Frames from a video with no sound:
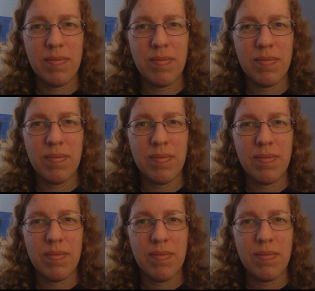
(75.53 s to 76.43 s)

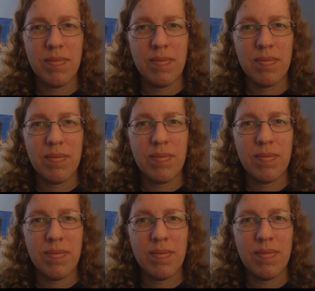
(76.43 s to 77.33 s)

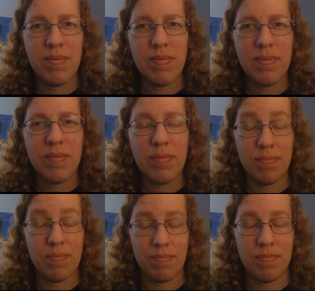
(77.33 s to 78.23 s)

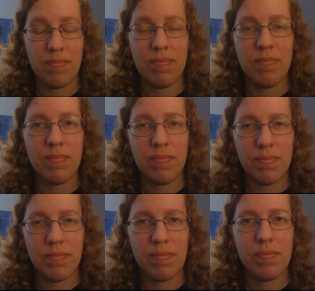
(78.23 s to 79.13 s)

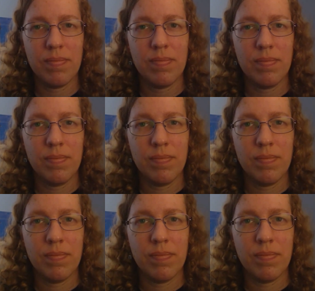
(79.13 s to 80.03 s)

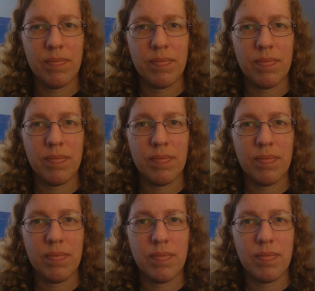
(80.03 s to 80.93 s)

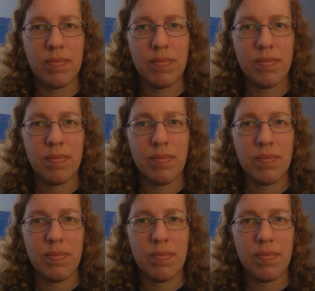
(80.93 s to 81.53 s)
(not speaking)